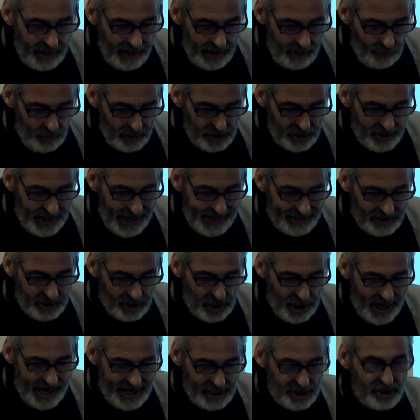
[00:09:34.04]
in which they
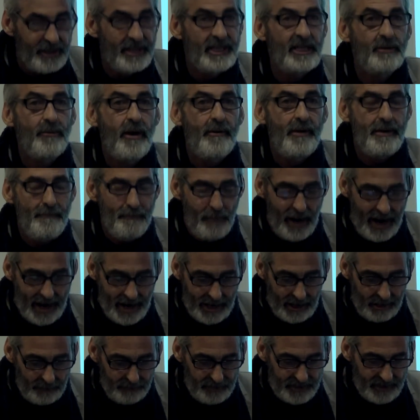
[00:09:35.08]
exchanged literary
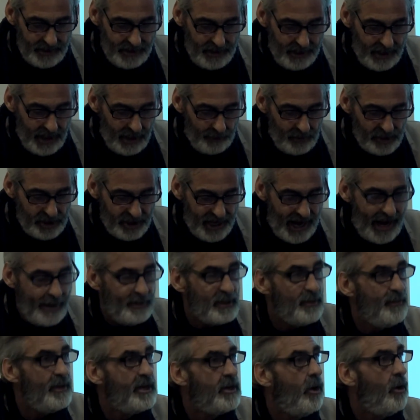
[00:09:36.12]
barbs and which came
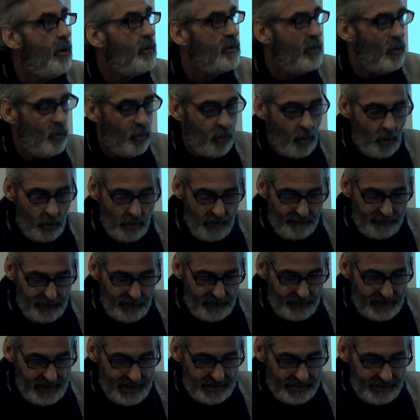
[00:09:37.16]
to be called the War of the
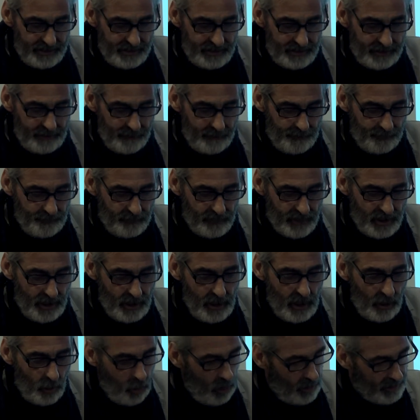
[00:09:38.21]
Theatres.
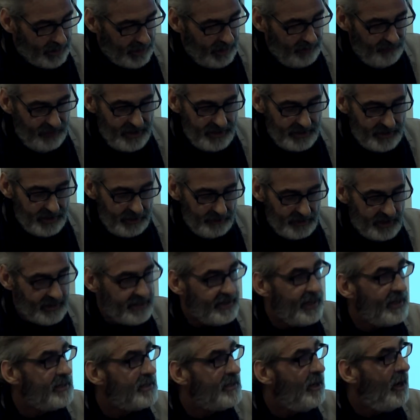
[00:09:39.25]
What convinced them to
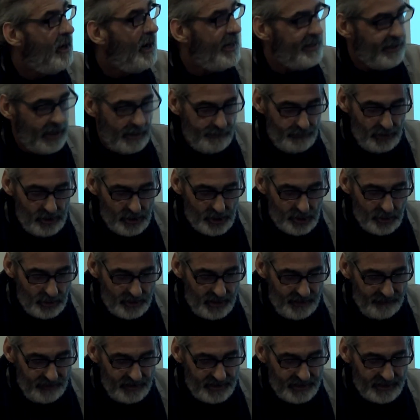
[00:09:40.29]
set aside their mutual
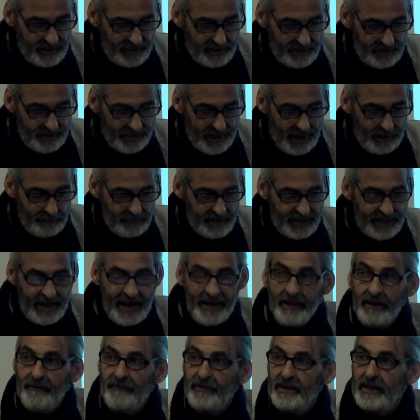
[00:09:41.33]
differences and come
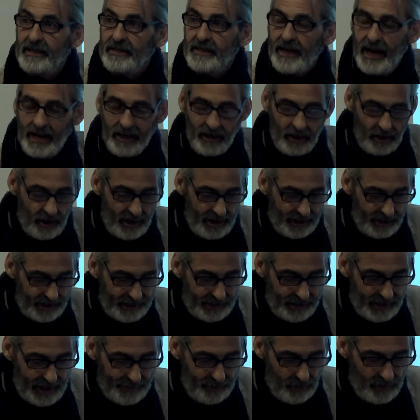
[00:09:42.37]
together for this unlikely
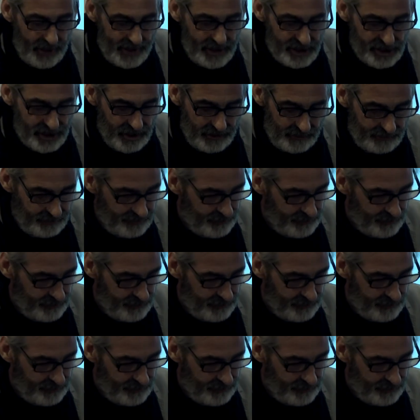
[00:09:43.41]
collaboration?